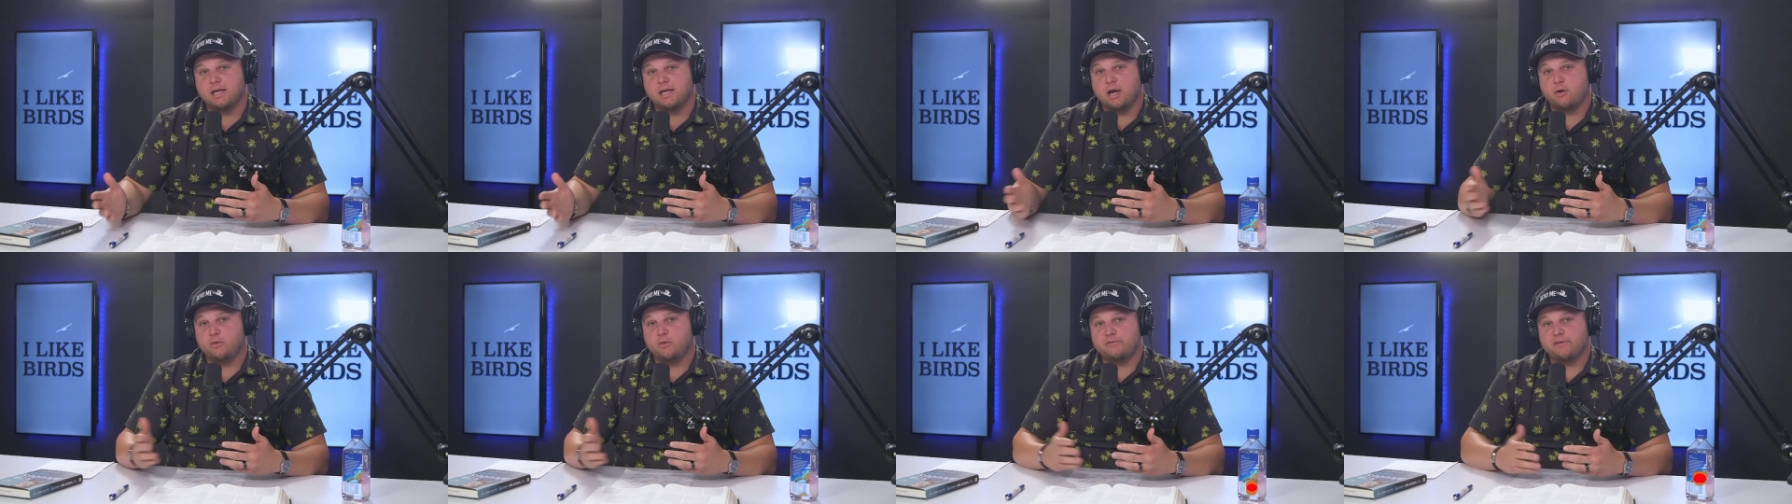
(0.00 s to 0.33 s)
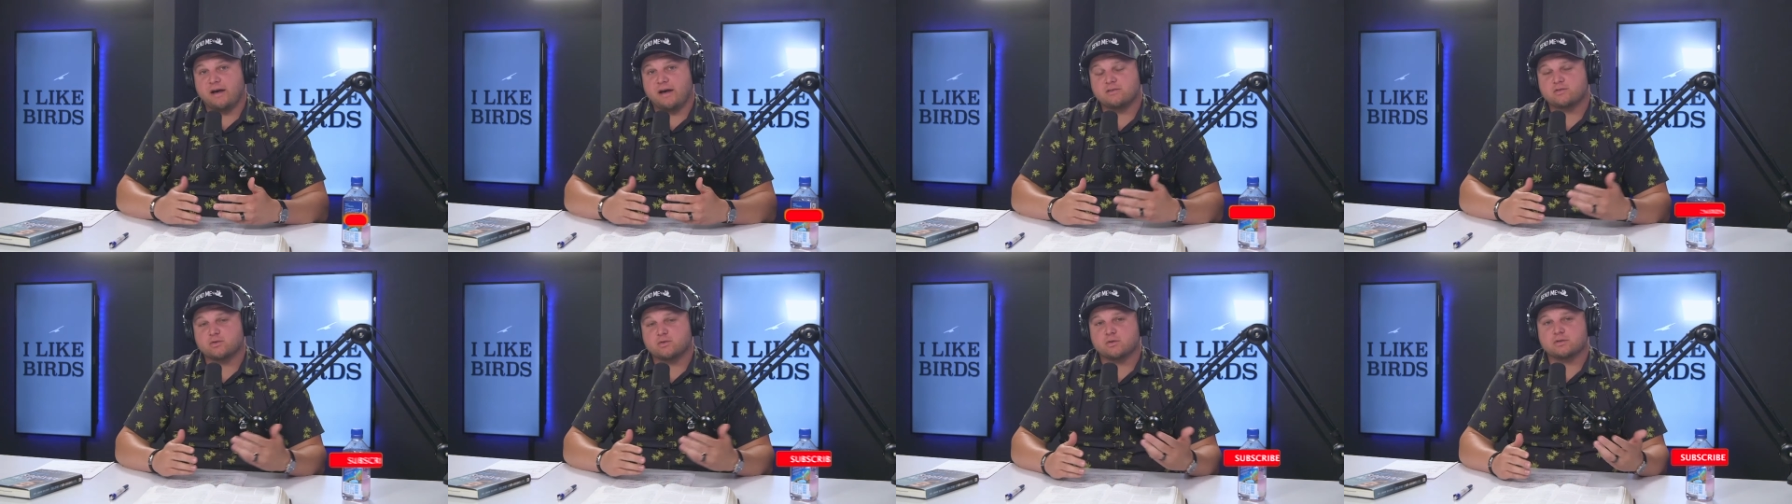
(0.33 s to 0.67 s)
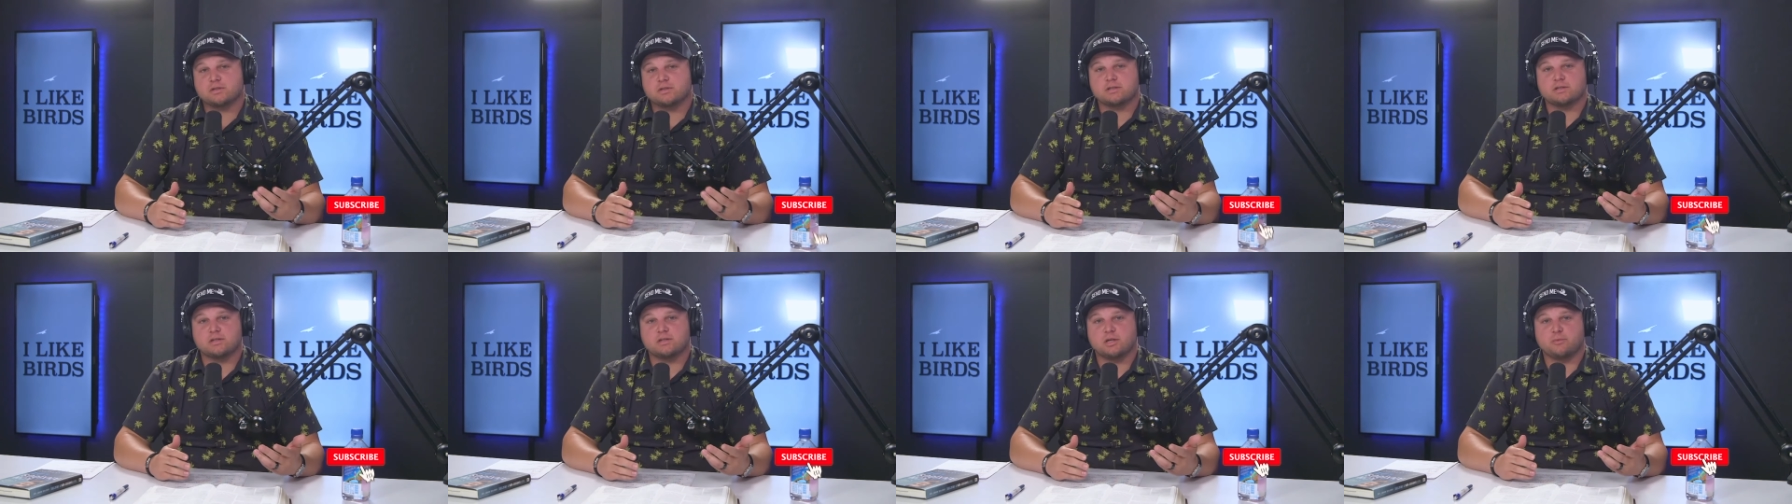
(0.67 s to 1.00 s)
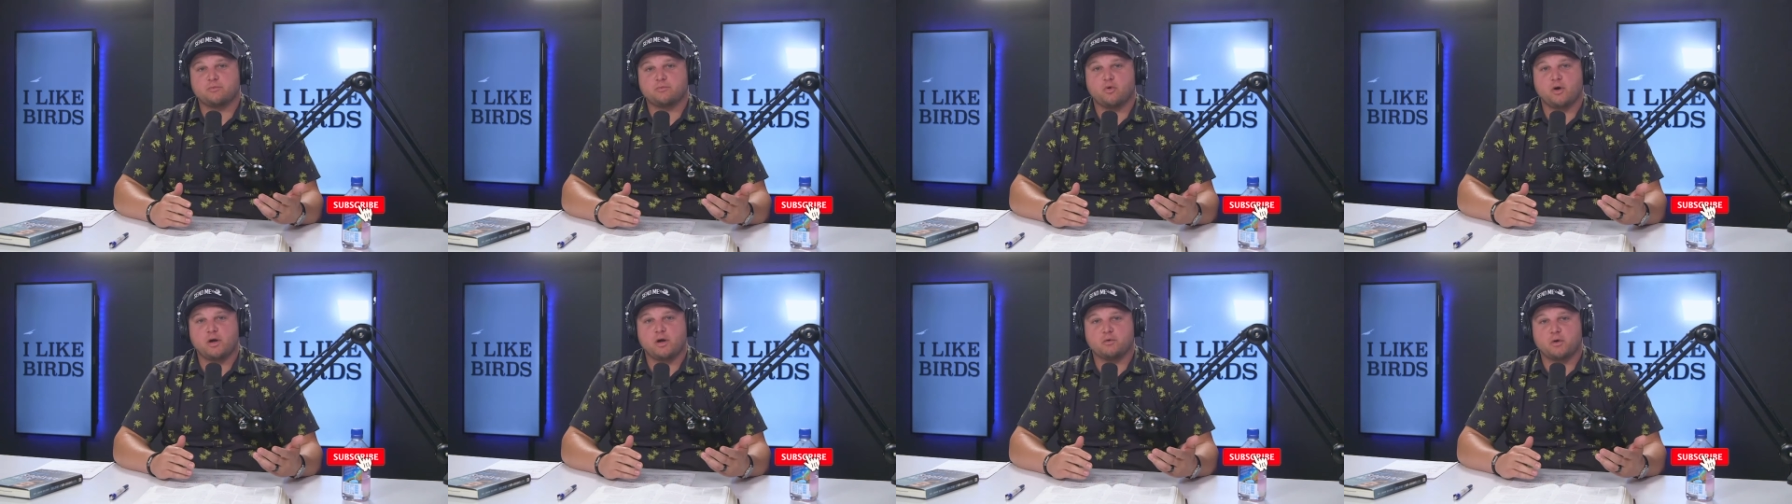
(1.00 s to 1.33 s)
And we've outsourced it to the
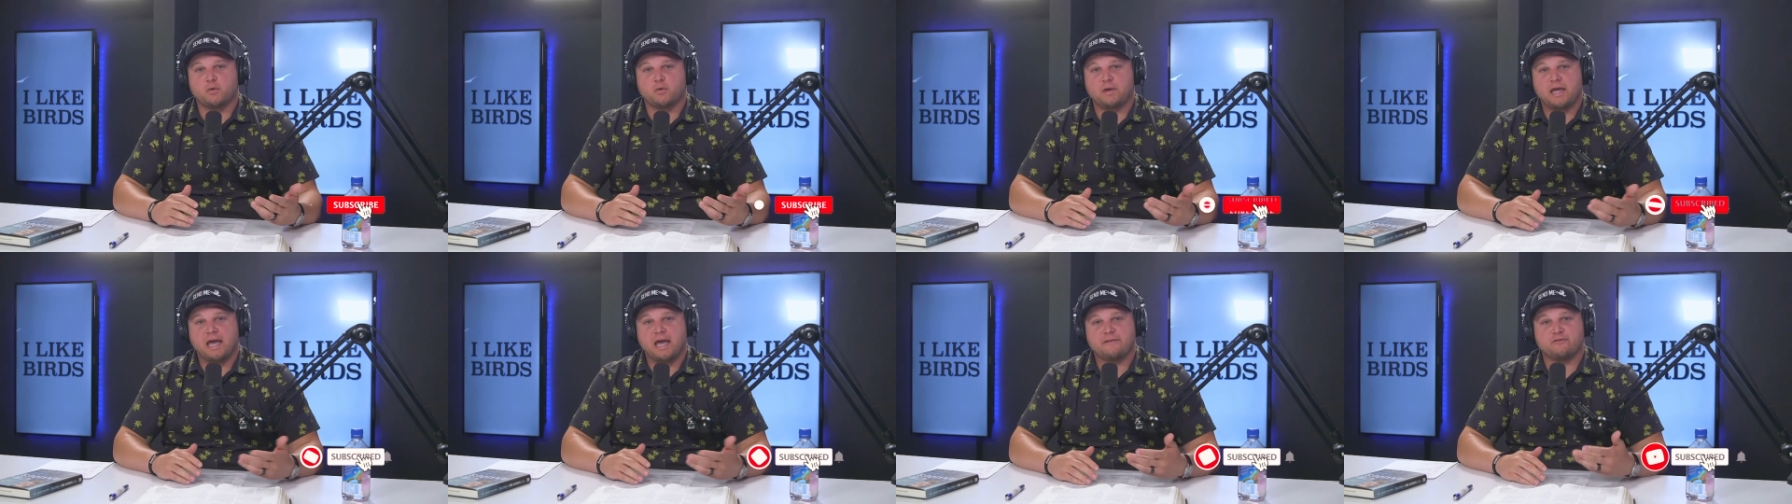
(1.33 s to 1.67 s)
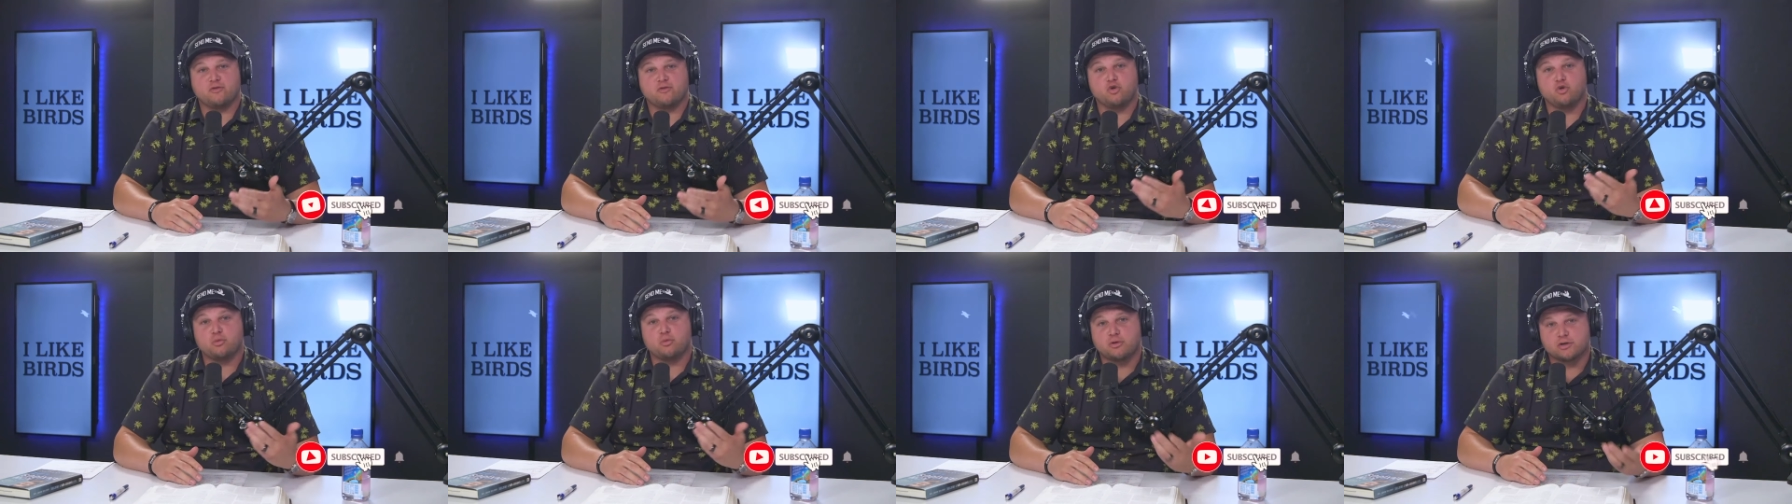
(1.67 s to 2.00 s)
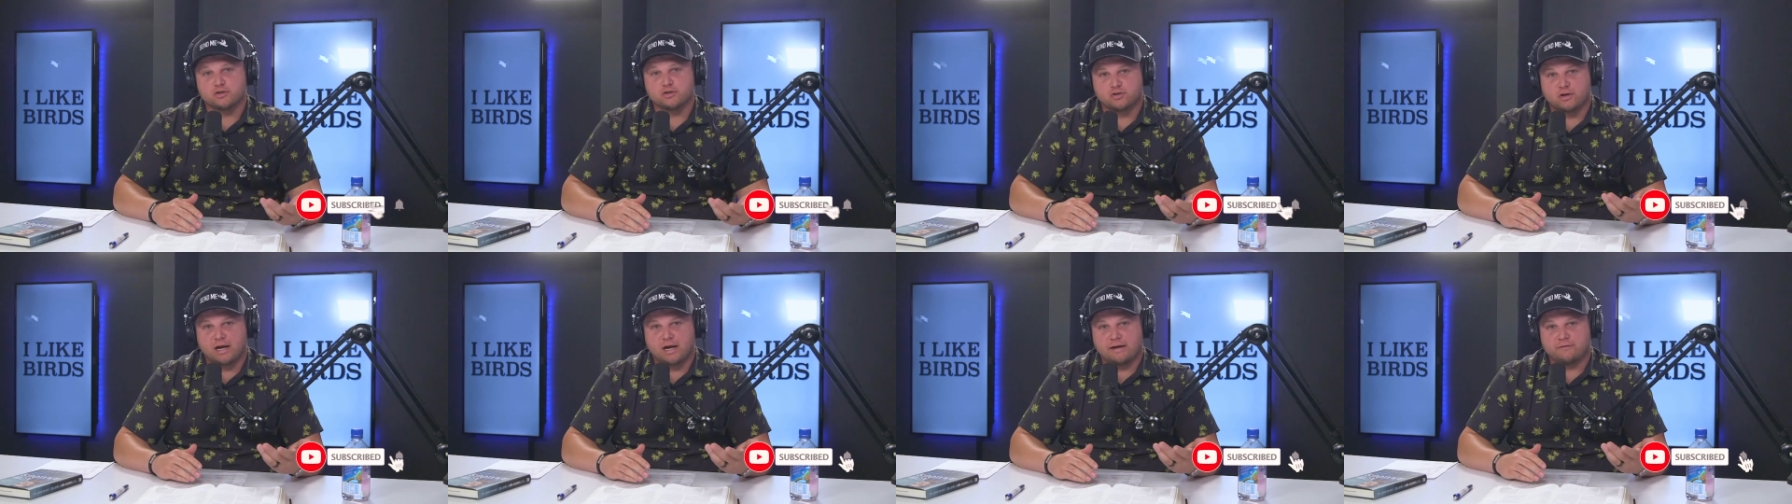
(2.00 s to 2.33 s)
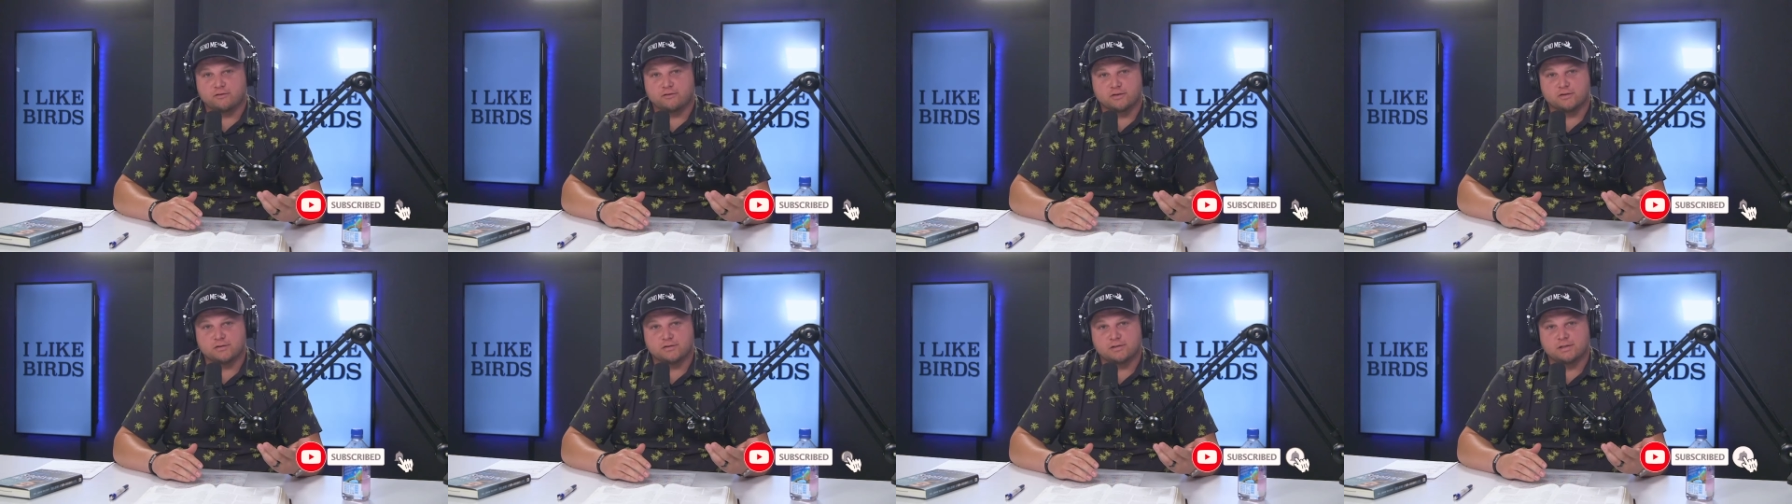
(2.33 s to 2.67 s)
point where we have Uber
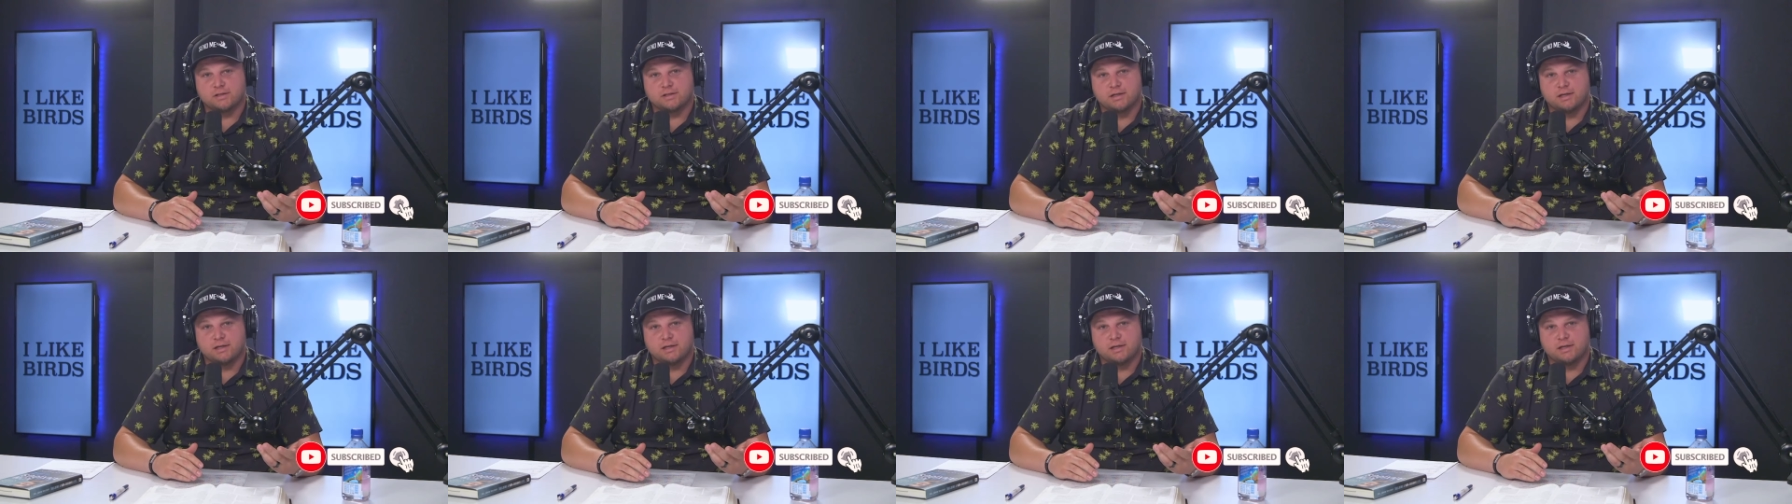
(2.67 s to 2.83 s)
drivers